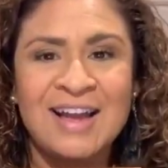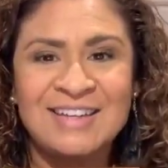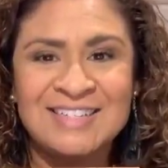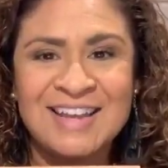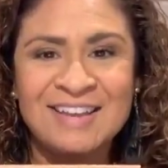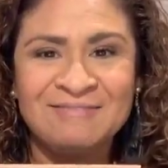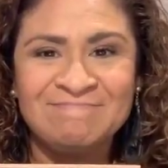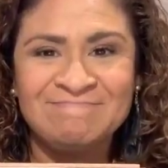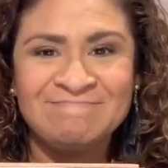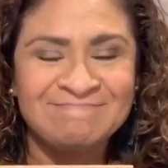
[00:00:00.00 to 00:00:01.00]
See?
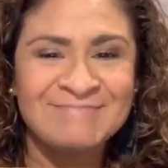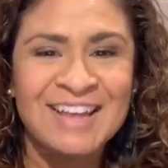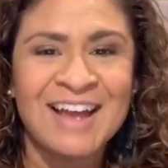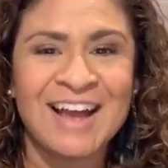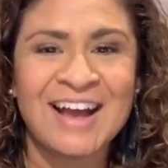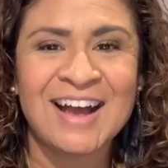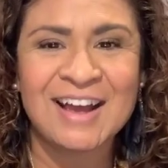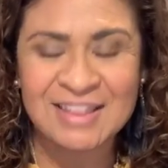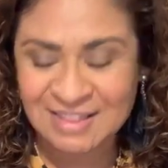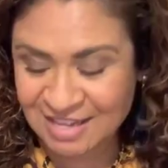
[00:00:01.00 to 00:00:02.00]

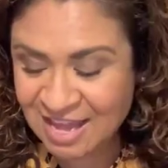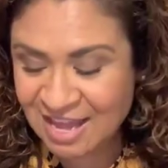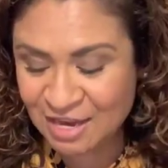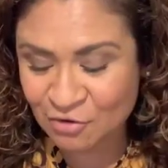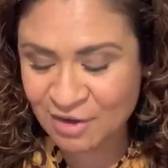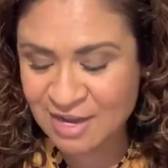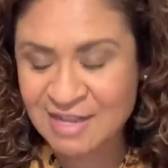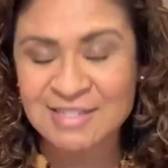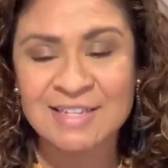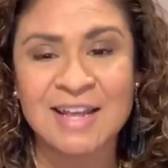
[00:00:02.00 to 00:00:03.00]
The key
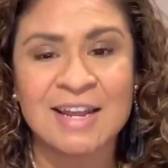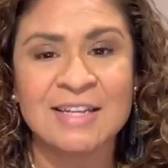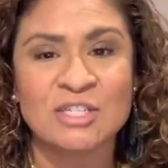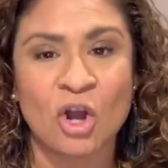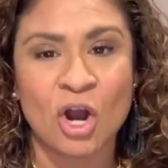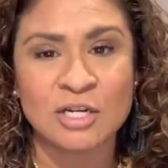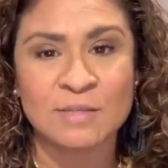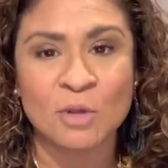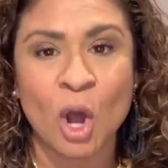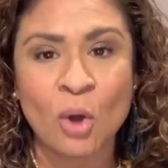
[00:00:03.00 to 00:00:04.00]
ingredients in it are
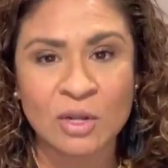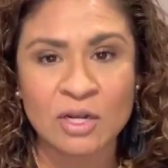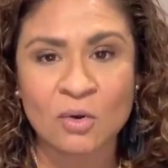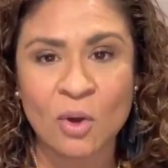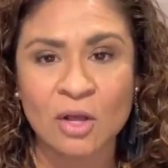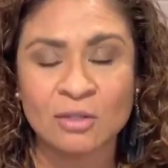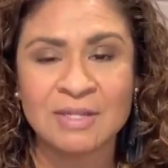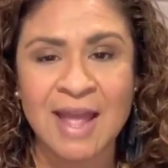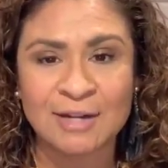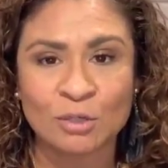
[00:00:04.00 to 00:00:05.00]
some coconut oil,
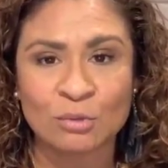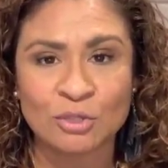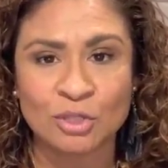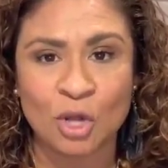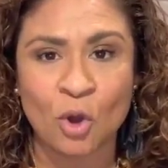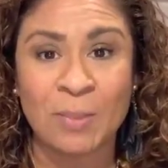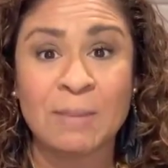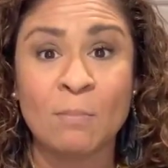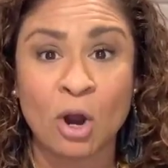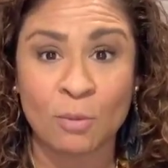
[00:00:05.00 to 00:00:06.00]
natural soap,
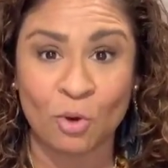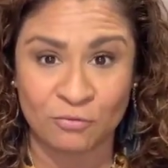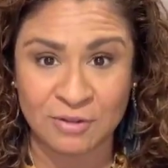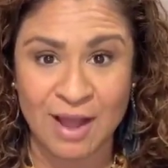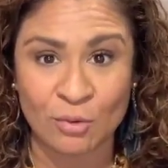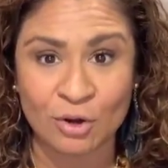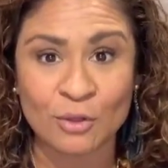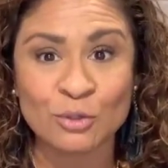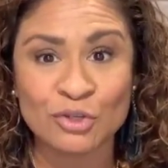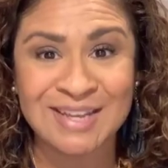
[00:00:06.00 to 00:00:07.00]
and marble flour.
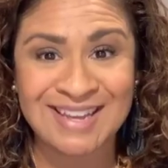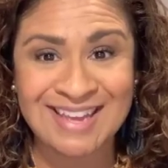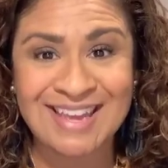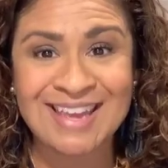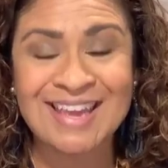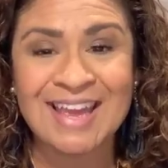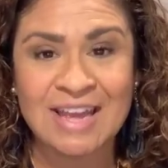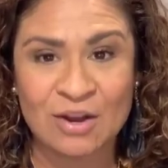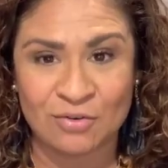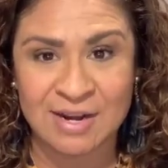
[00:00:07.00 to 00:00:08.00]
Those key
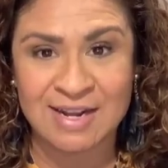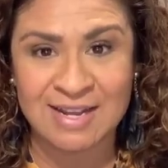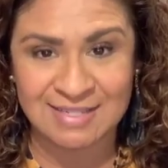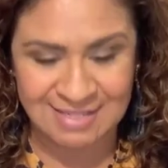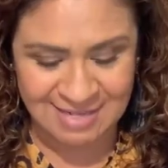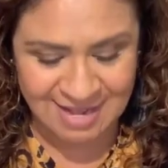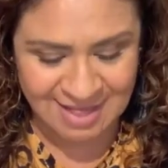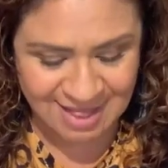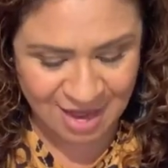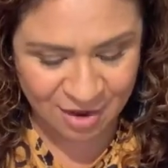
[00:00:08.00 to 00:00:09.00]
ingredients
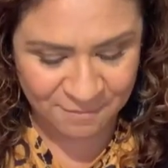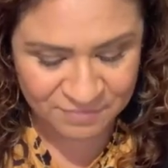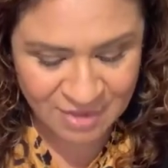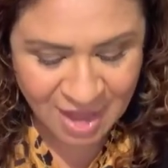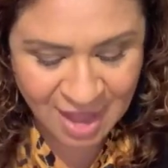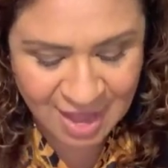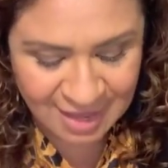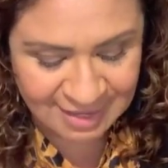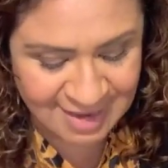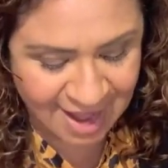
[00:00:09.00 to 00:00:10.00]
in there.
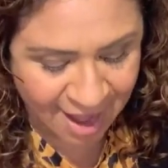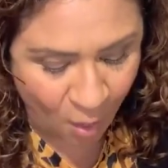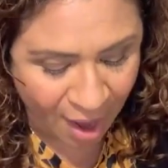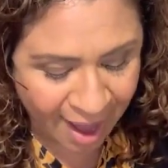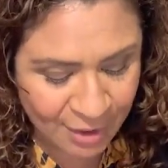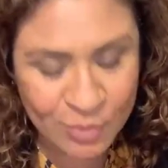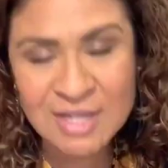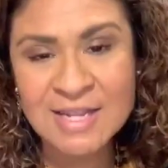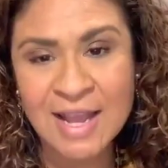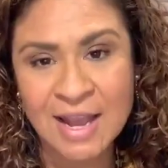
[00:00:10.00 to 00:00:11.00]
Now, how do we
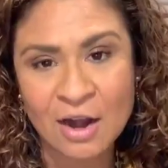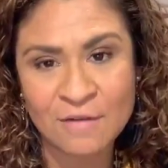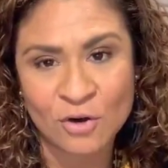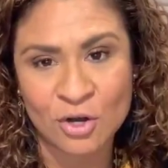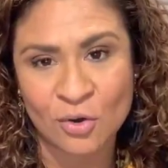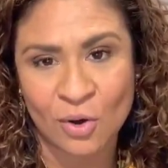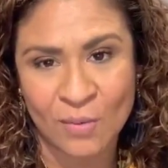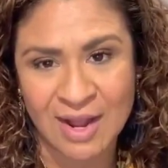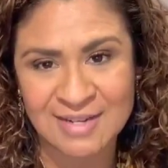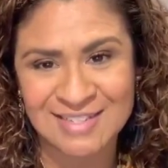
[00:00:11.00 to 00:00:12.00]
take care of our
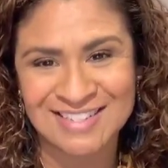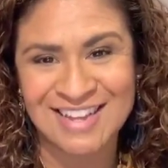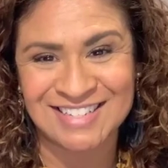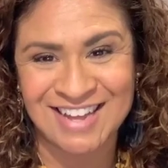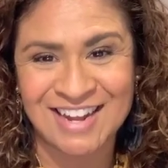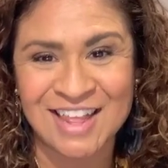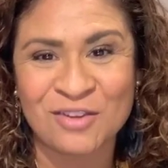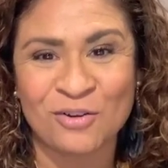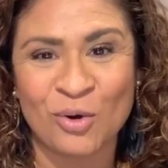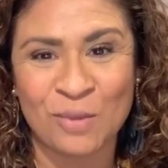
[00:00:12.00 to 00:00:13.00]
Norwex? That's
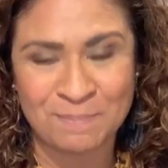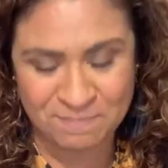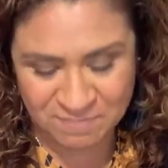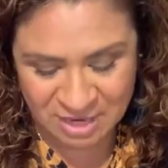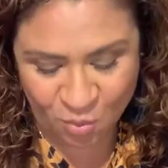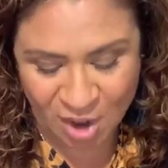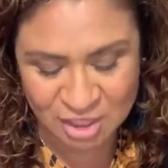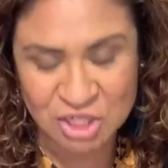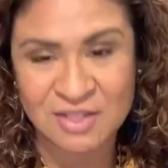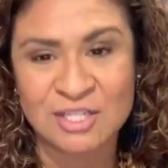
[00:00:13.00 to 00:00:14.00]
another big
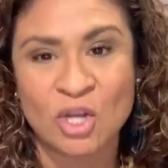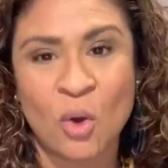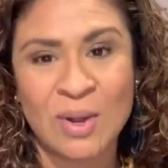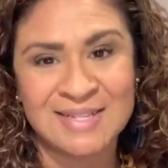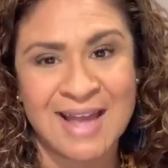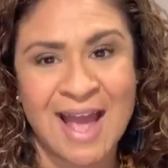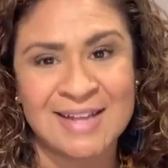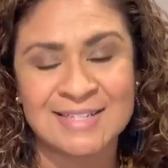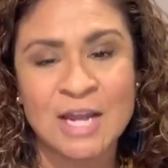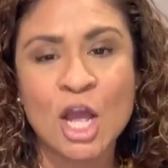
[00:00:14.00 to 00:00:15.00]
question that's always
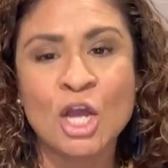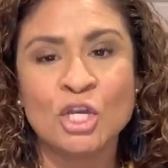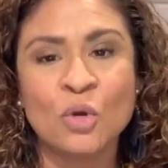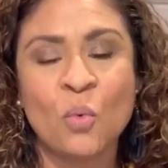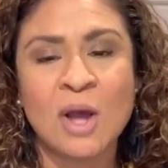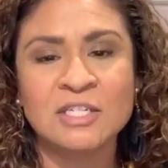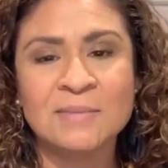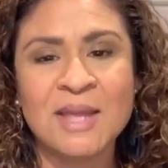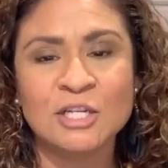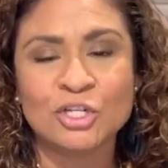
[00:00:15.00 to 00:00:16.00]
asked. You want
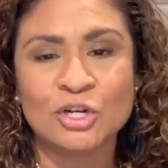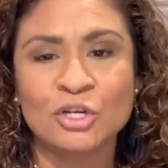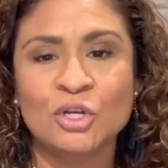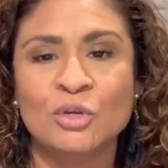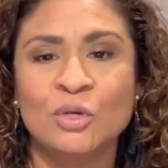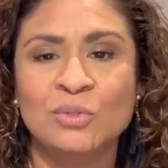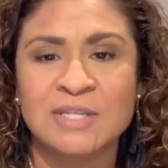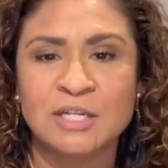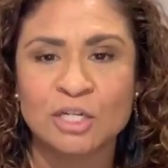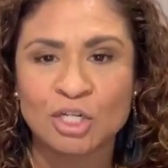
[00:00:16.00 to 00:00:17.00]
to make sure you
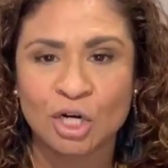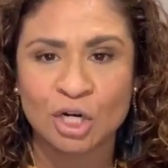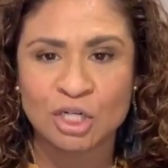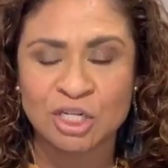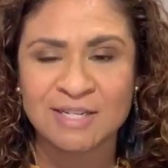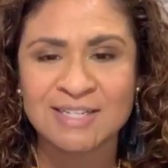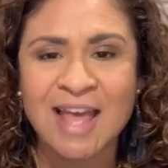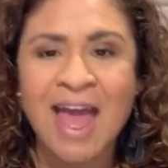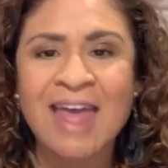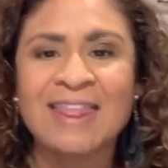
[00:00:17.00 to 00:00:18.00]
use a detergent
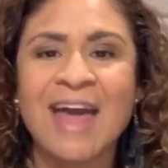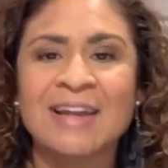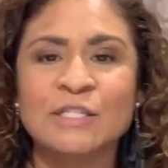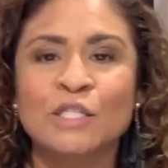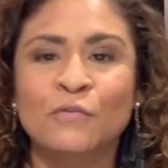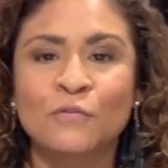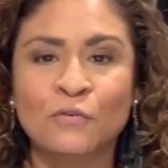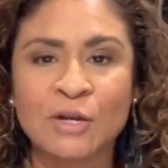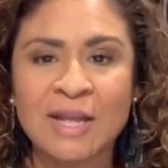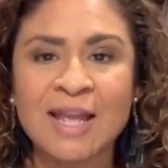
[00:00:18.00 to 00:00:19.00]
that is
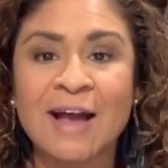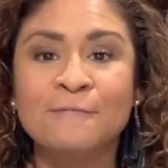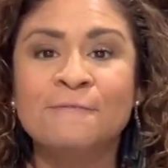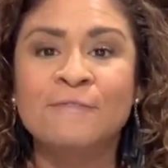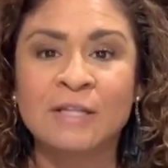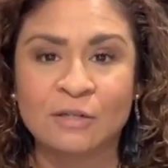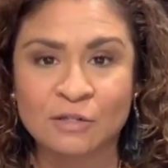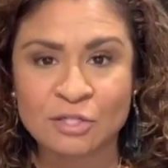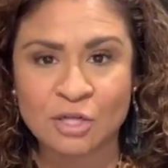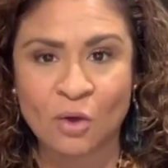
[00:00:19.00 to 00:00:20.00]
free of
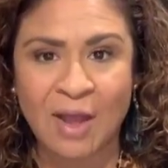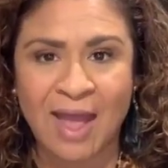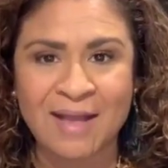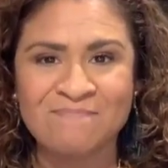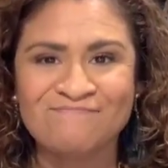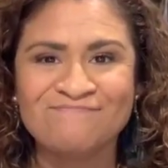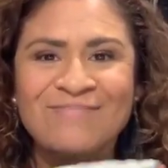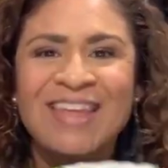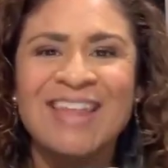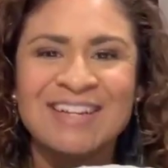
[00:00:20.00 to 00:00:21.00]
fillers, okay?
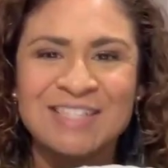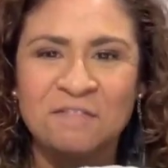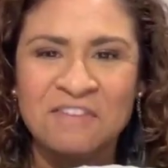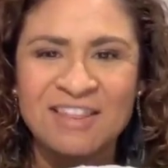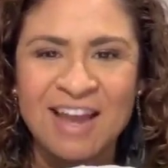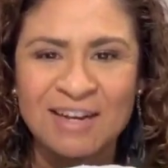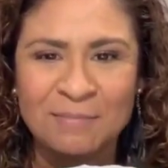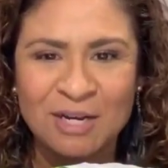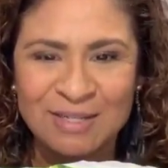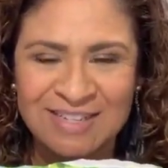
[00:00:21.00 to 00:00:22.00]
That's the 5th
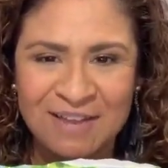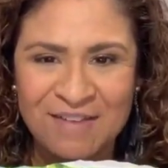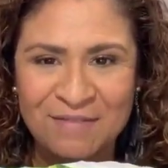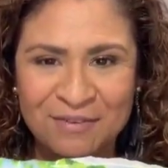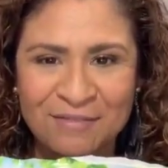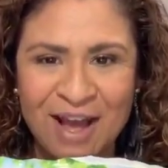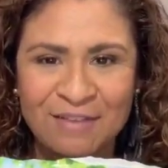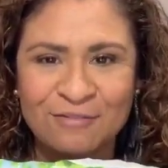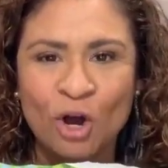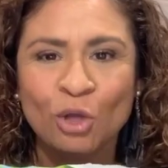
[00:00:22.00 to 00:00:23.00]
item in our Safe Haven
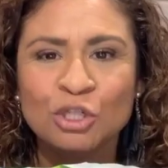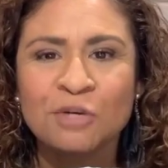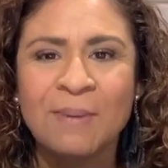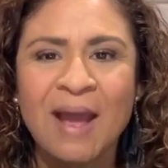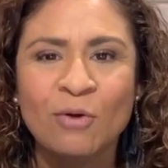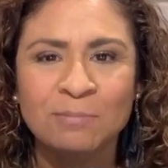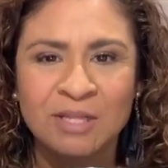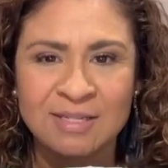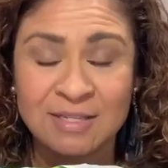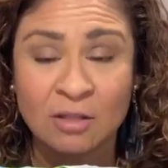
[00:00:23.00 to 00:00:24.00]
5. Ultra Power
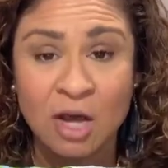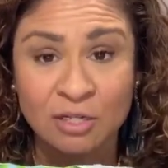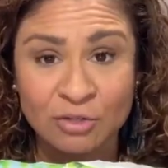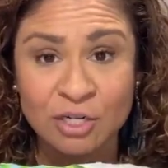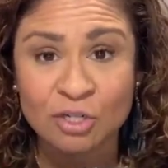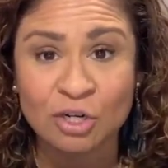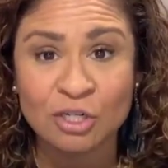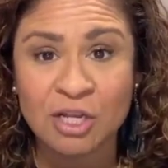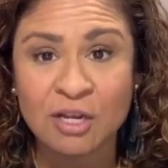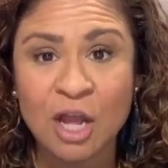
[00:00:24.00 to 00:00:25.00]
Plus Laundry
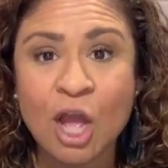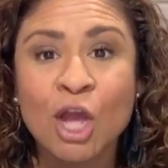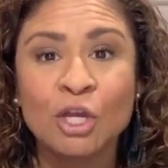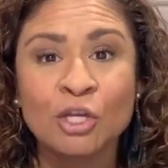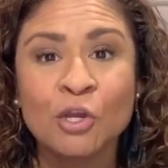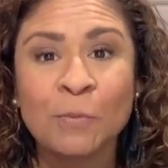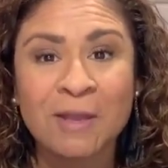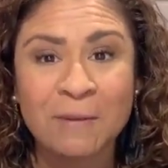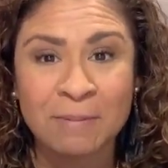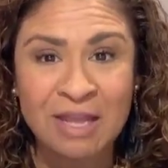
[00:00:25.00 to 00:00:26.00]
Detergent,
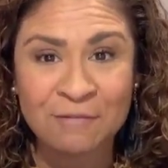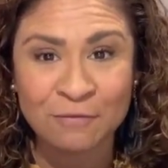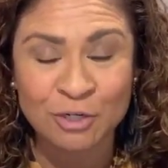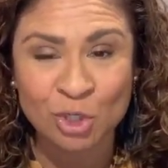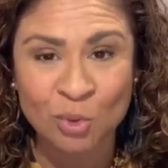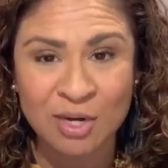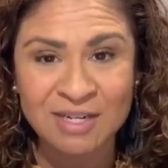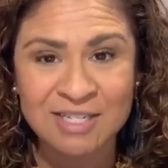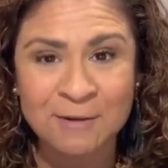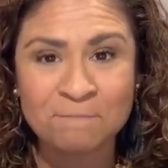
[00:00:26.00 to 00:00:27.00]
UPP for
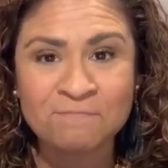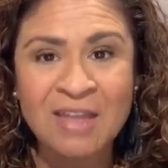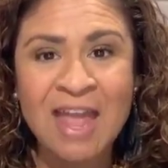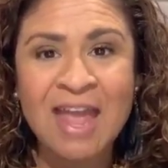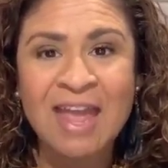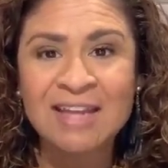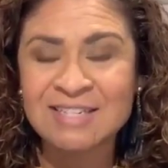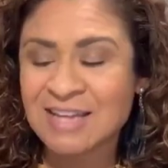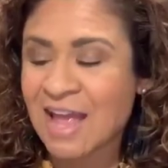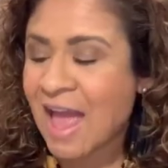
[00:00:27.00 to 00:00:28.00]
short.
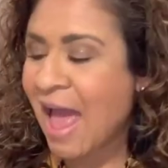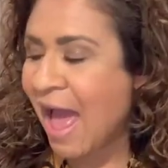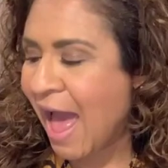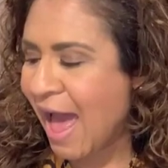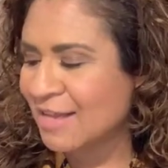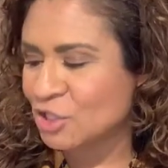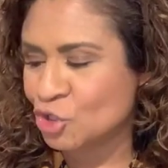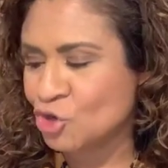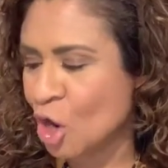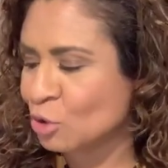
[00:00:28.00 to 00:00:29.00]
It has
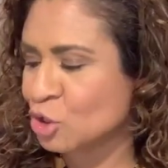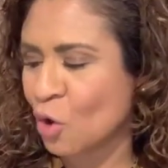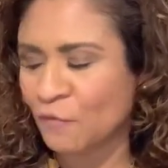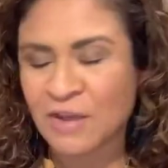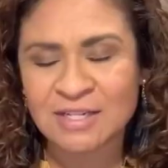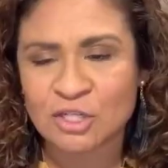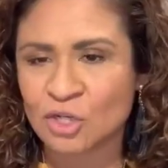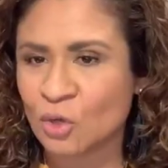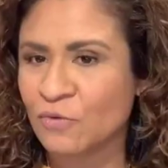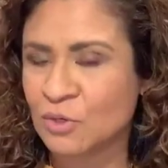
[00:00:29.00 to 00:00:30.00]
no sulfates,
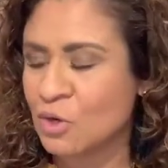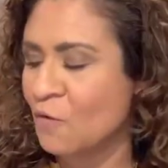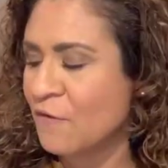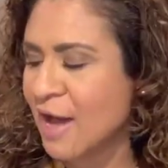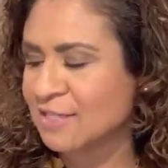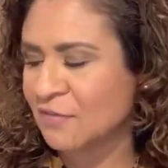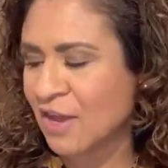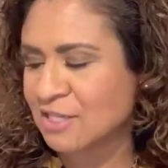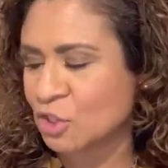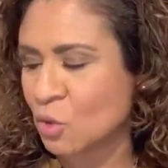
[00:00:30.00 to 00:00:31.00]
no
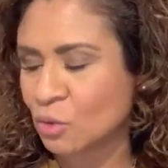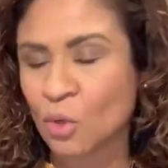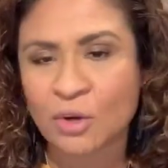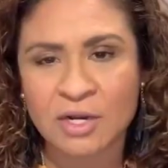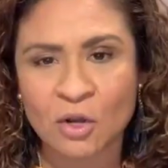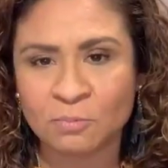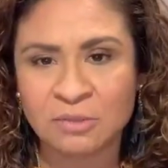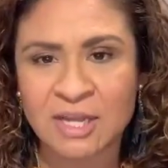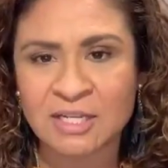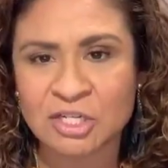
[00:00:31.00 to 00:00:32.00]
phosphates, no chlorine, no
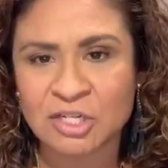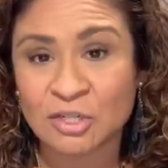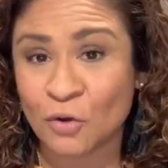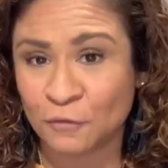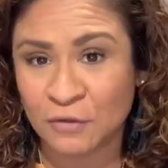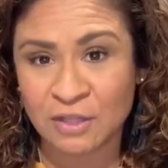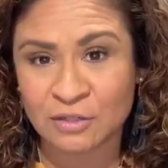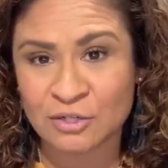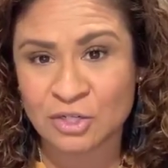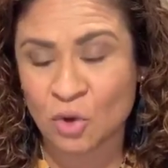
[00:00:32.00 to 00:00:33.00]
bleach, no
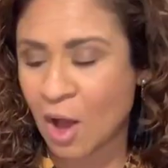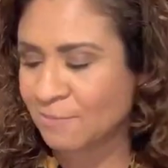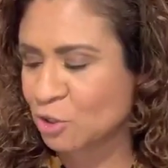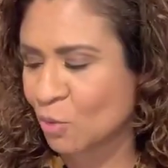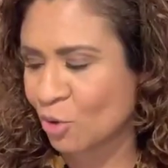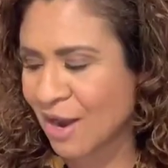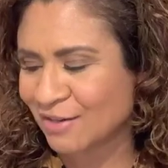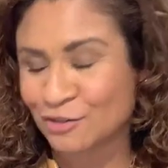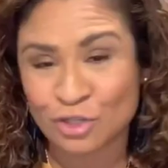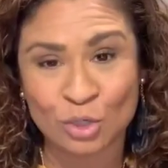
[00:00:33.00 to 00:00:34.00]
fillers, no optical
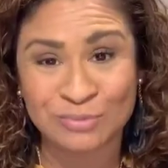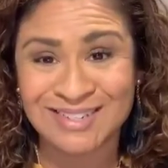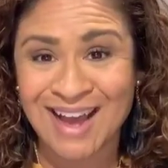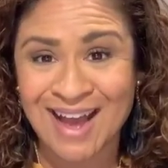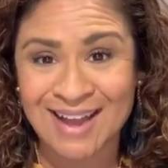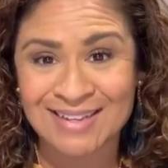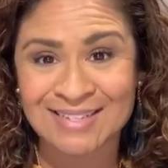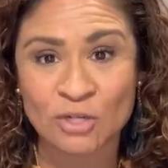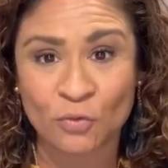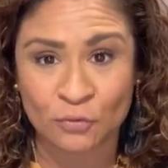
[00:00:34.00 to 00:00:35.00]
brighteners, no
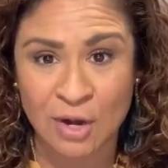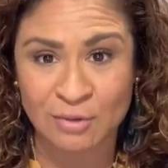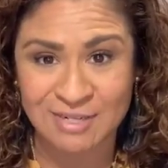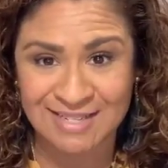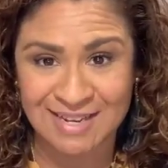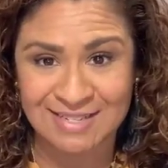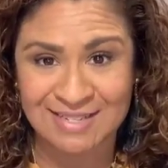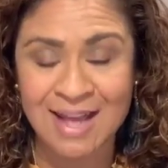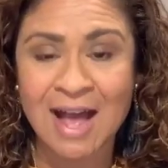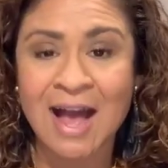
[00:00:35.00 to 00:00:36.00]
dyes, no fragrances.